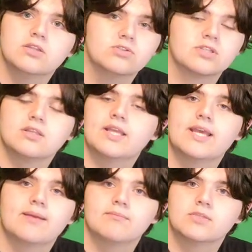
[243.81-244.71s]
lose a
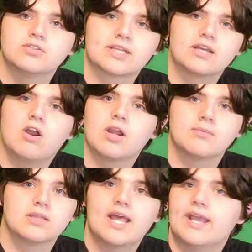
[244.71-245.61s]
limb, lose an
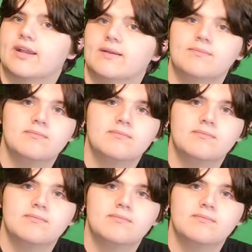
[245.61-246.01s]
arm, a leg,